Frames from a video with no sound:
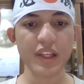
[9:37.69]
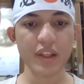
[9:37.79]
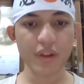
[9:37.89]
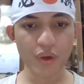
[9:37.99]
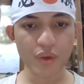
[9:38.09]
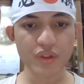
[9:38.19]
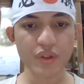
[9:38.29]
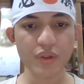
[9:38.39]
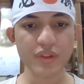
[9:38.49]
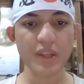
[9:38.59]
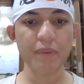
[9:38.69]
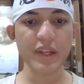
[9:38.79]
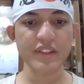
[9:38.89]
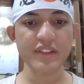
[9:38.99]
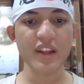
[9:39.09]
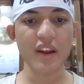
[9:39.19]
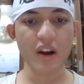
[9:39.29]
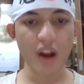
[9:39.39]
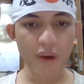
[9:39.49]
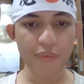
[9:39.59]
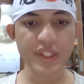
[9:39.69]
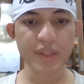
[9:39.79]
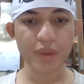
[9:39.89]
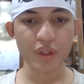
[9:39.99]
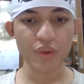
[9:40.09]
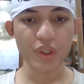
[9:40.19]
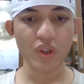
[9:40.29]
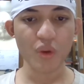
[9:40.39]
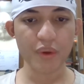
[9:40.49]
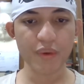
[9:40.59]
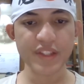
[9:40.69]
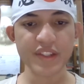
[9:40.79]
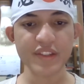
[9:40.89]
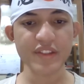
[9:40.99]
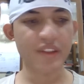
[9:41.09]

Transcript: can cruise to some places that are unreachable during normal races.